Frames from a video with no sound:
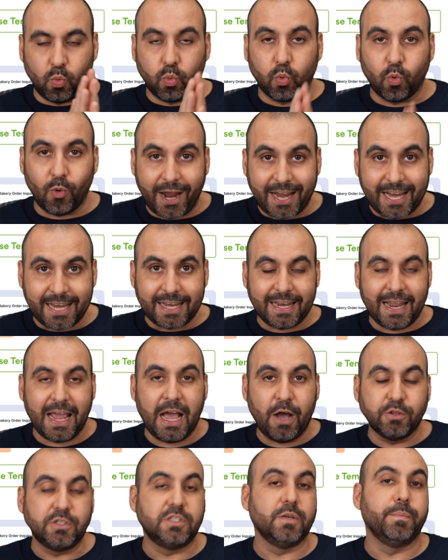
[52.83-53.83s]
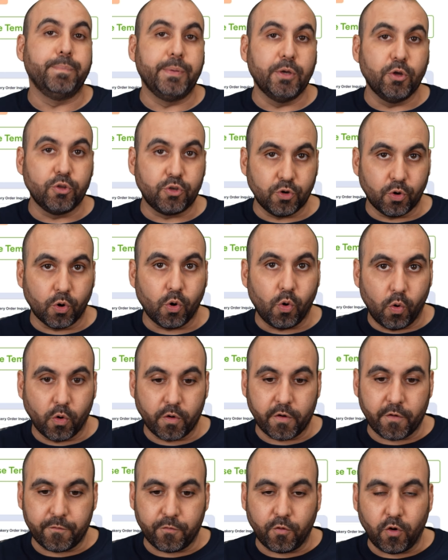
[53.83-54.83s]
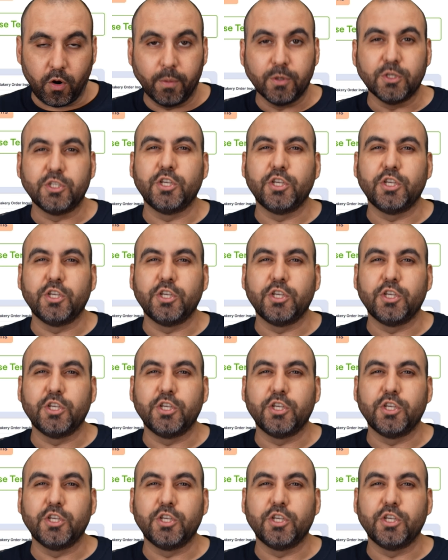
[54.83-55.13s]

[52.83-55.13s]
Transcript: right now to build your order form.